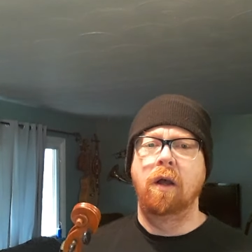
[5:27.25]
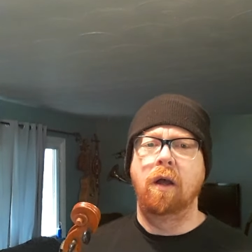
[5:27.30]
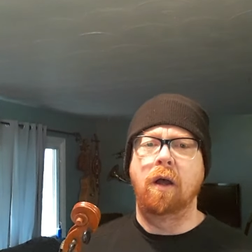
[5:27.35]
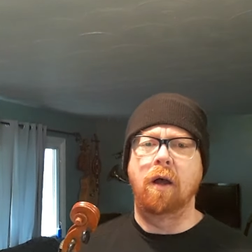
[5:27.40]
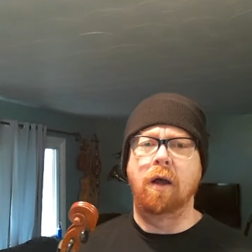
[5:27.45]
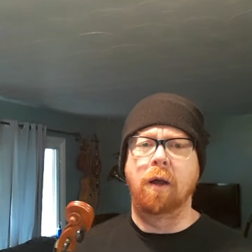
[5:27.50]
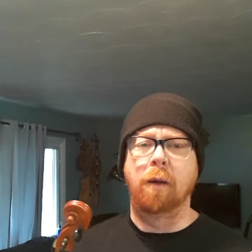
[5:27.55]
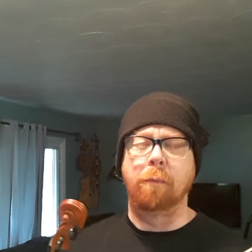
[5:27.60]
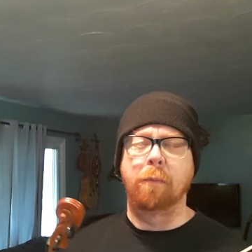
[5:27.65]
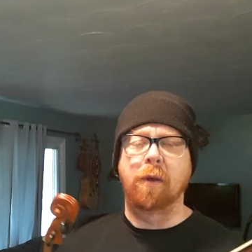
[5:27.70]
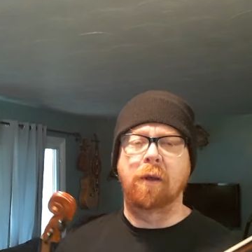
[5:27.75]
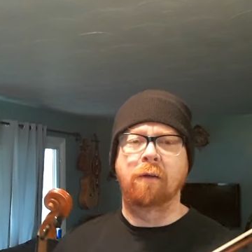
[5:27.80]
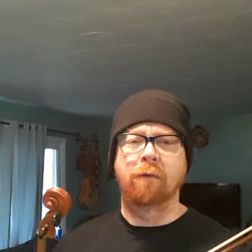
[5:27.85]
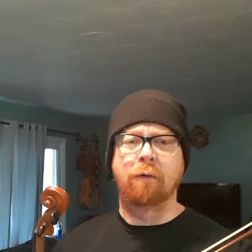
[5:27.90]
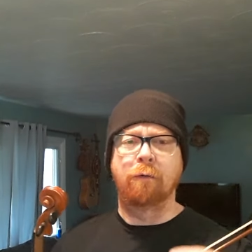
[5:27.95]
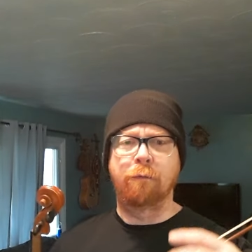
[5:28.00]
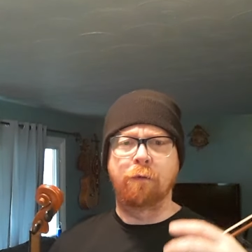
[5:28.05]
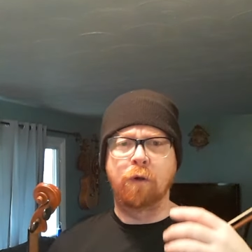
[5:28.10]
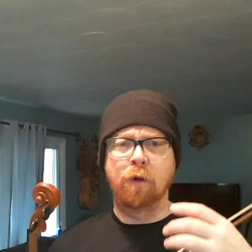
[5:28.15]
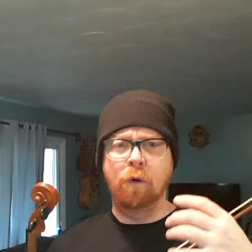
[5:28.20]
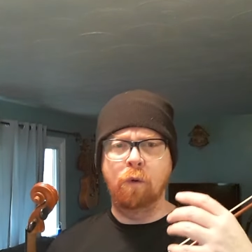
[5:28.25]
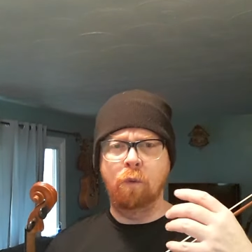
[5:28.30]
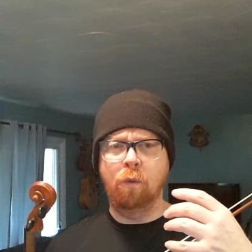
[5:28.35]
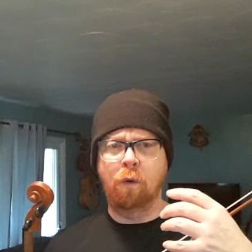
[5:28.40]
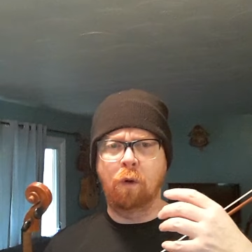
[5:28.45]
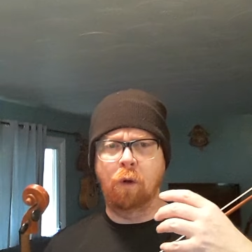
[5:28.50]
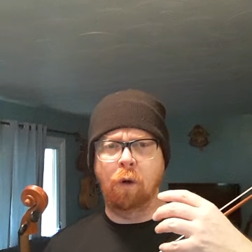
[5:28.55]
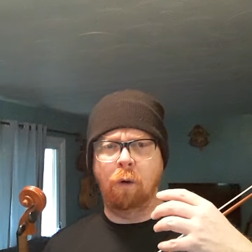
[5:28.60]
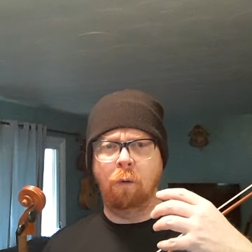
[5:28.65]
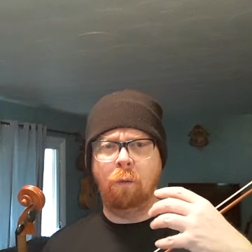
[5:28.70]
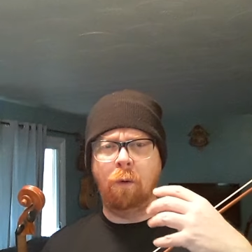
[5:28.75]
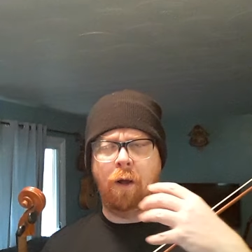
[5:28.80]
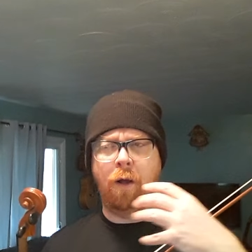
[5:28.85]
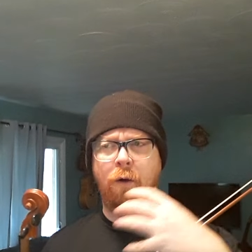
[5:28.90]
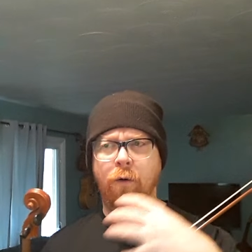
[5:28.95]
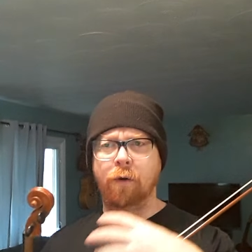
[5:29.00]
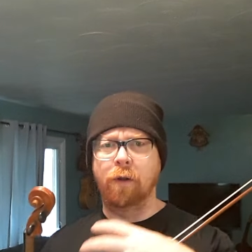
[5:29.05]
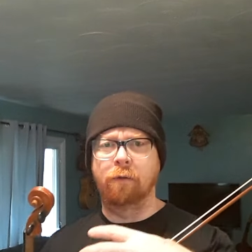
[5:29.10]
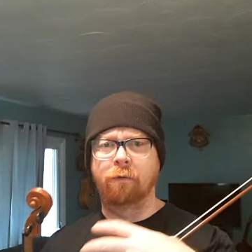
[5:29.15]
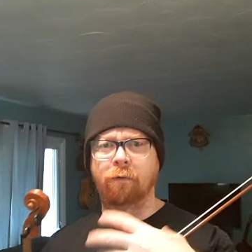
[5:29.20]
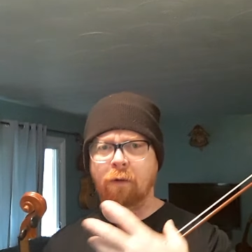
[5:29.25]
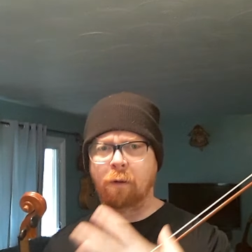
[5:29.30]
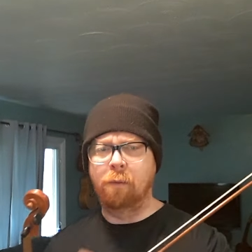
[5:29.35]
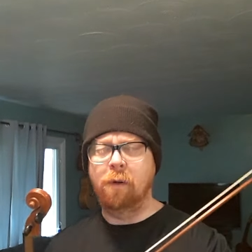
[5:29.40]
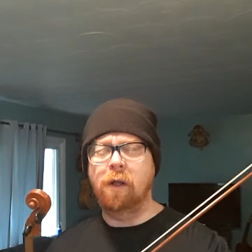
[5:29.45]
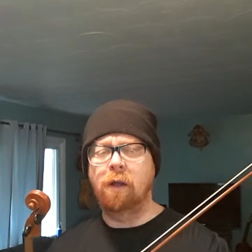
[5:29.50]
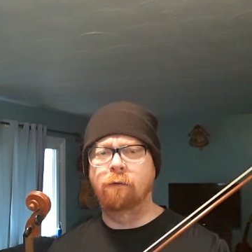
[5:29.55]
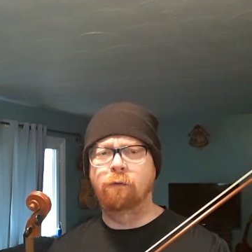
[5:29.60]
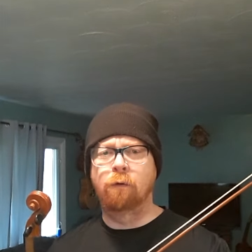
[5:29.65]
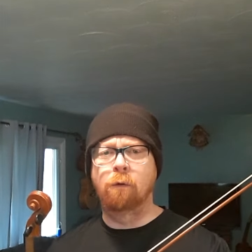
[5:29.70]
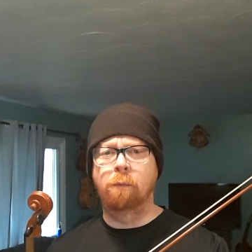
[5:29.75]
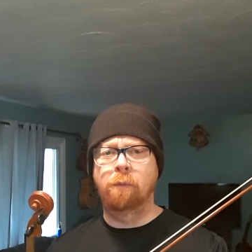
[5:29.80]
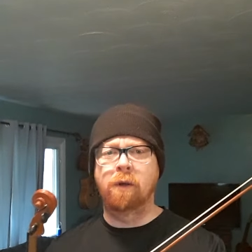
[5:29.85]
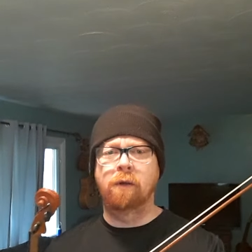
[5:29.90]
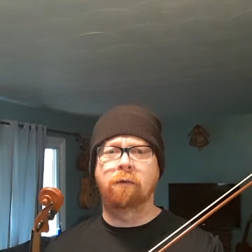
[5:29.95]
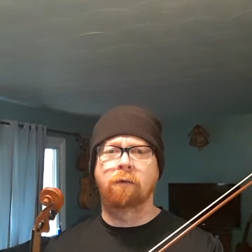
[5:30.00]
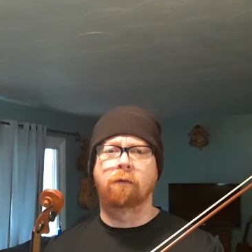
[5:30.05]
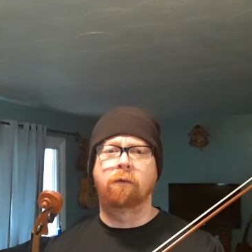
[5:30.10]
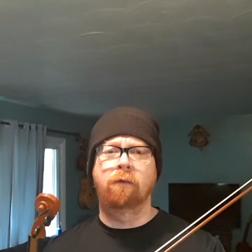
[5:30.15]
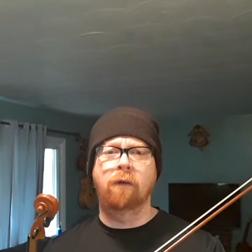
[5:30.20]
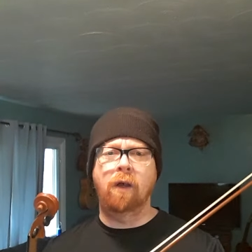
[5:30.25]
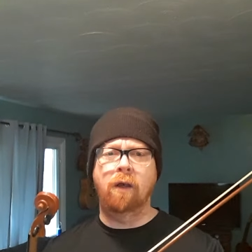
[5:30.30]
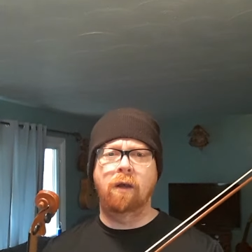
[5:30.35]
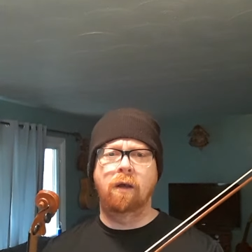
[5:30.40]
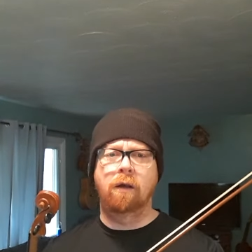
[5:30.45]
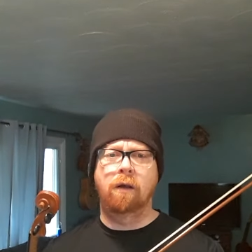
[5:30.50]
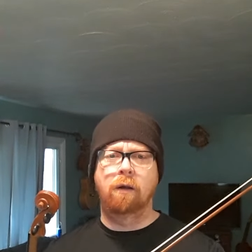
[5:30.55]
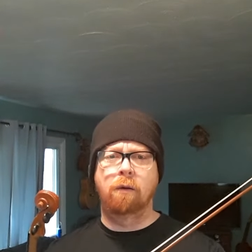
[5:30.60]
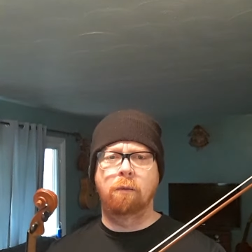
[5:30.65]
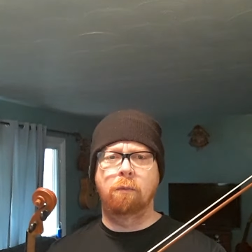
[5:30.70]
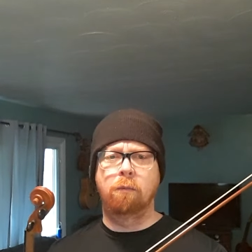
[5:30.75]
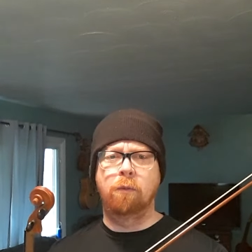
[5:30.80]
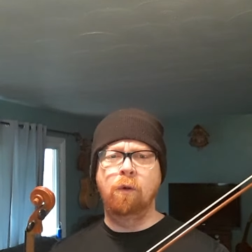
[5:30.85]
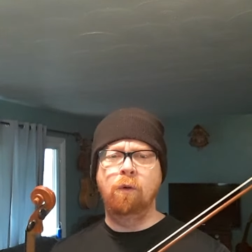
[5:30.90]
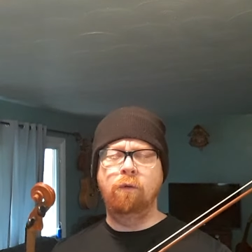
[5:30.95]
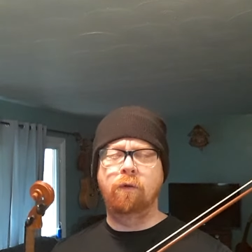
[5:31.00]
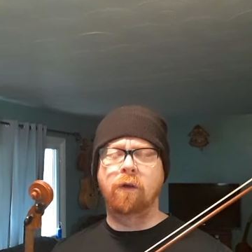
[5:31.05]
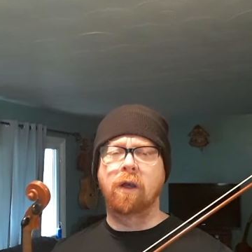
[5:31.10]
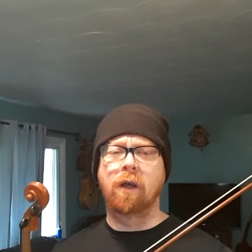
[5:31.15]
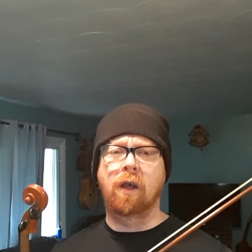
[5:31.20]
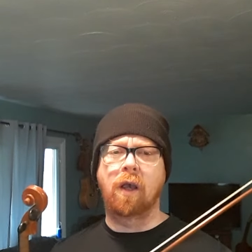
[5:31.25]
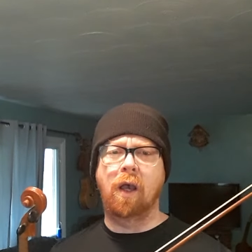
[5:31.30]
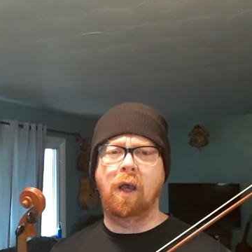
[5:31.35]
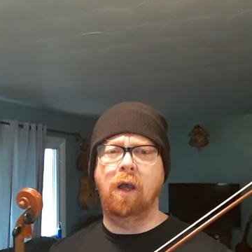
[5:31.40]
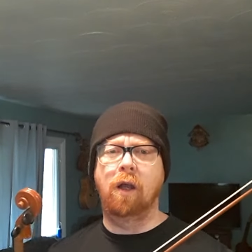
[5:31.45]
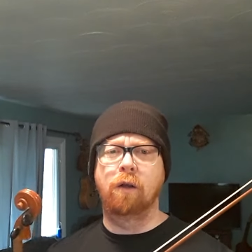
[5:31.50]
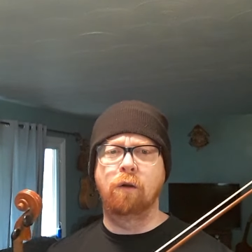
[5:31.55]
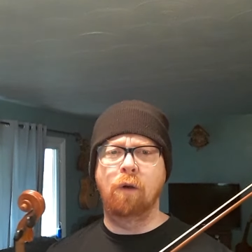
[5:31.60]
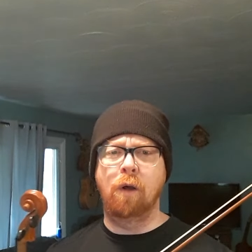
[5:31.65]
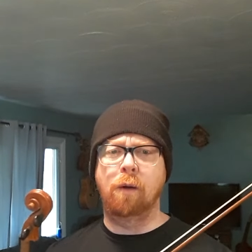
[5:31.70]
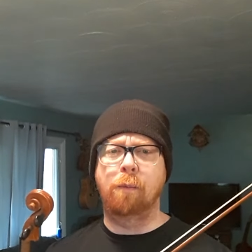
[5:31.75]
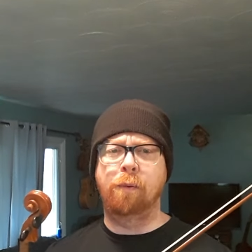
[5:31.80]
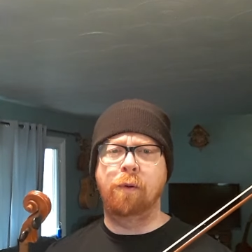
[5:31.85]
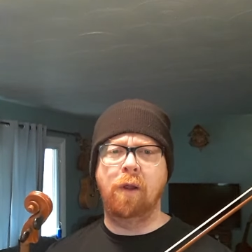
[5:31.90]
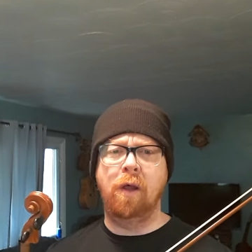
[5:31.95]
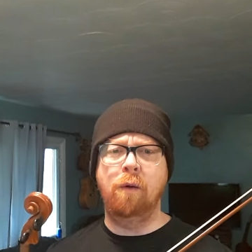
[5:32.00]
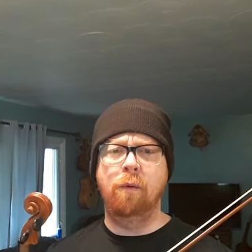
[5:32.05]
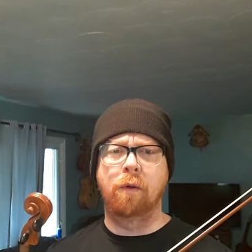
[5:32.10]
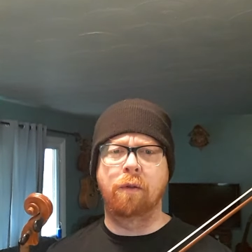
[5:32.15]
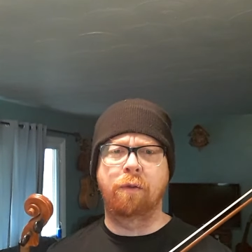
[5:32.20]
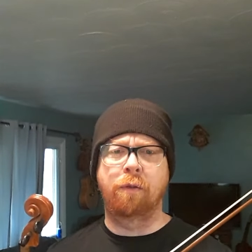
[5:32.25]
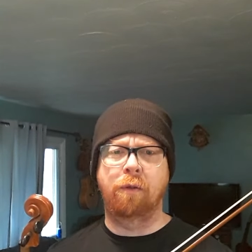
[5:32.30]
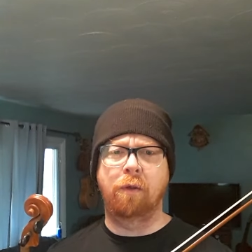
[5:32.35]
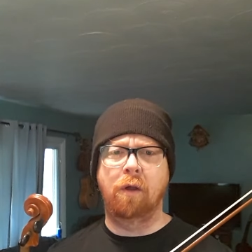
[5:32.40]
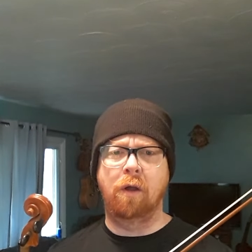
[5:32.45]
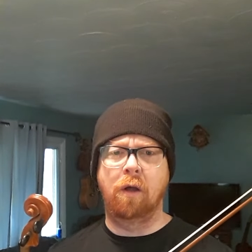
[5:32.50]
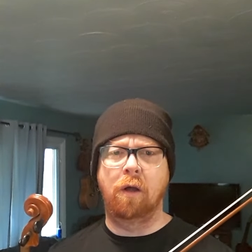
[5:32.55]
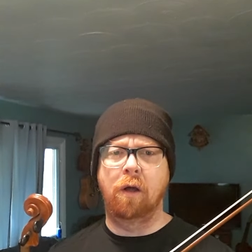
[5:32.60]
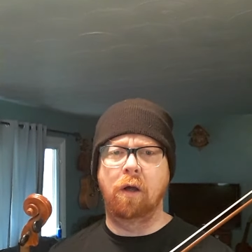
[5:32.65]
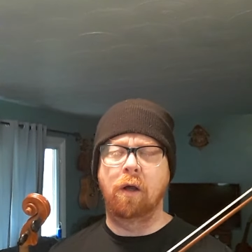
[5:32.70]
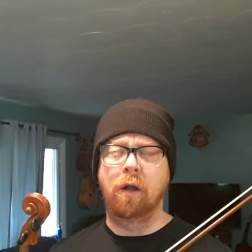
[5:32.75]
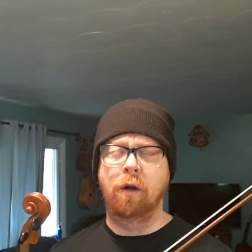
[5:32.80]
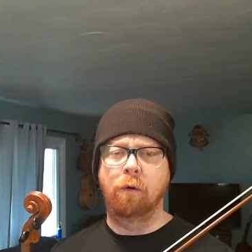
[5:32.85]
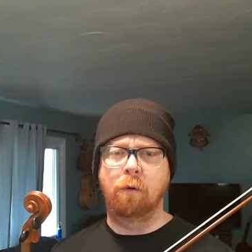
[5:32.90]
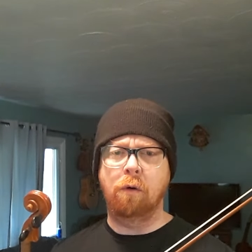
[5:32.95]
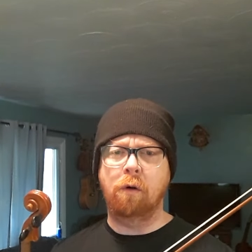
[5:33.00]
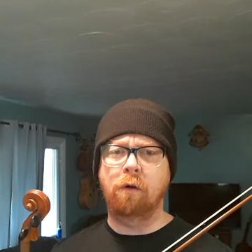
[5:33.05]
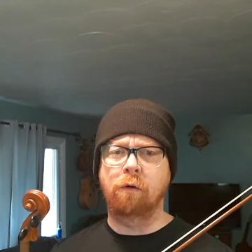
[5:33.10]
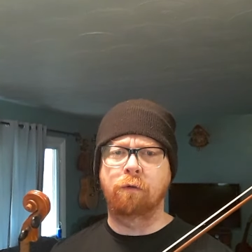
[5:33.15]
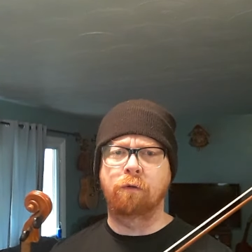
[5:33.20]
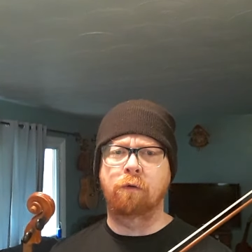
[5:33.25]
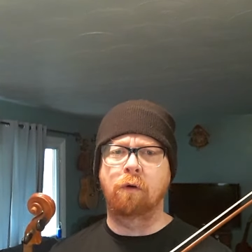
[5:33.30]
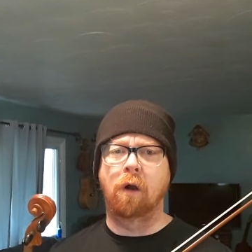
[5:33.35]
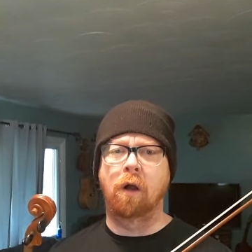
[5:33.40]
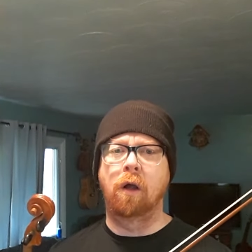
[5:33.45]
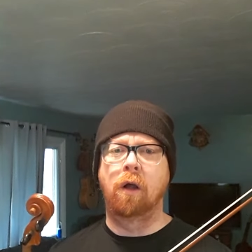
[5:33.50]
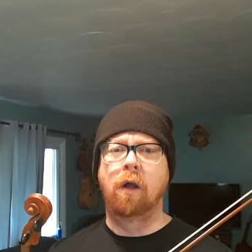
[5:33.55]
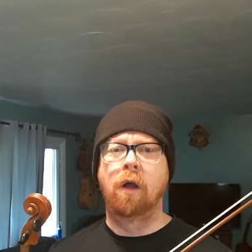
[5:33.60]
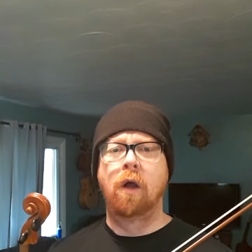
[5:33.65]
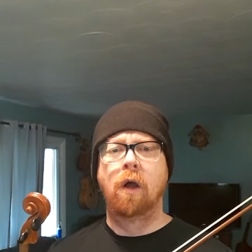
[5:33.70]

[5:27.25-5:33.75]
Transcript: Because if you go out and somebody gives you a piece of music and you got to play with an orchestra,